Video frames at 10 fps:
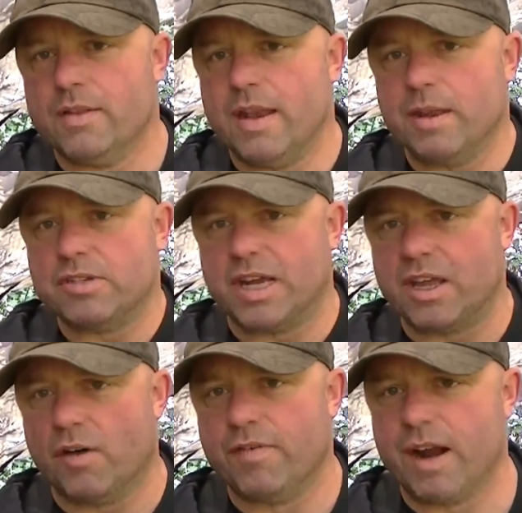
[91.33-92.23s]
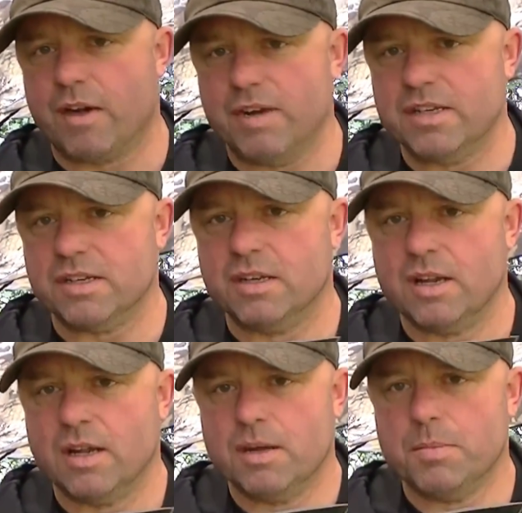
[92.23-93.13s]
then they'll take it off for that reason
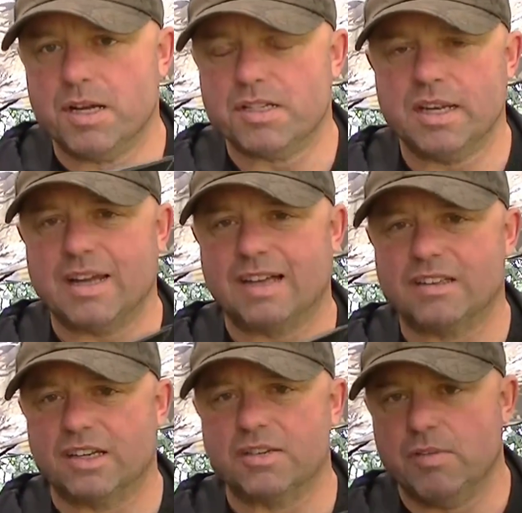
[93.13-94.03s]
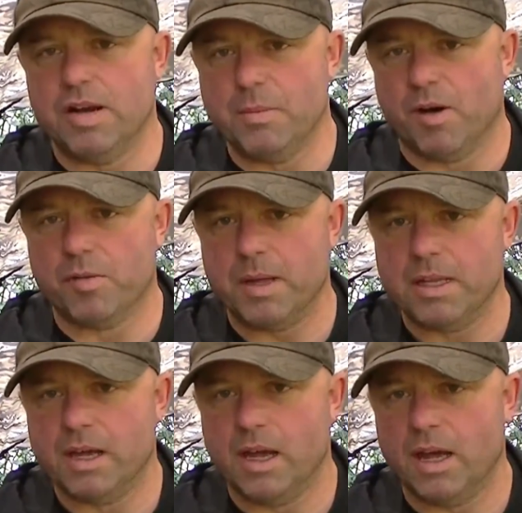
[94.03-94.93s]
personally that doesn't really bother
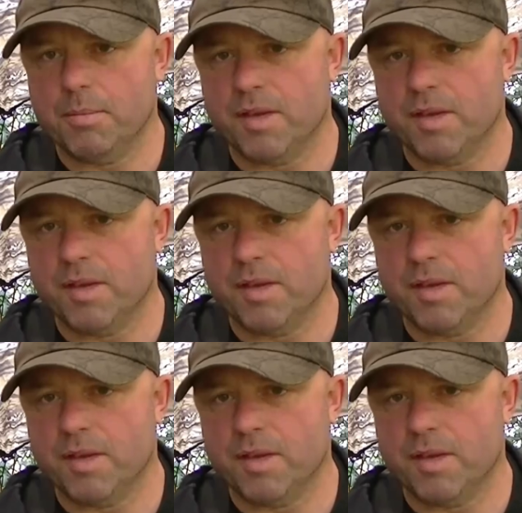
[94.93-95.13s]
me um,